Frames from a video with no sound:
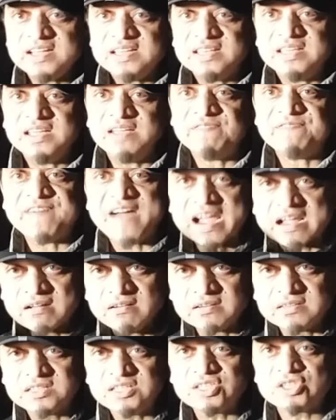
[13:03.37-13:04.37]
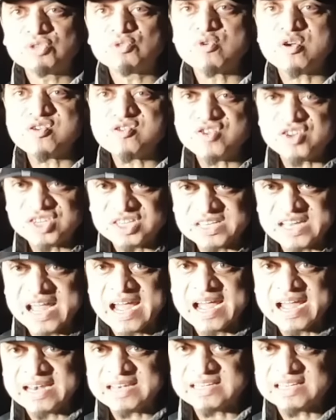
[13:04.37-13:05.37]
the faculties to
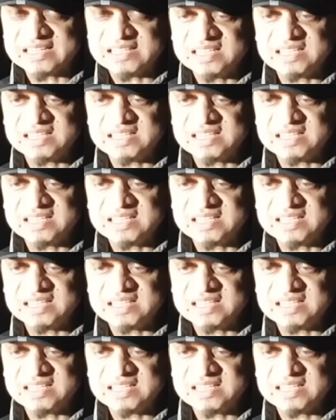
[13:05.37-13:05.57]
understand that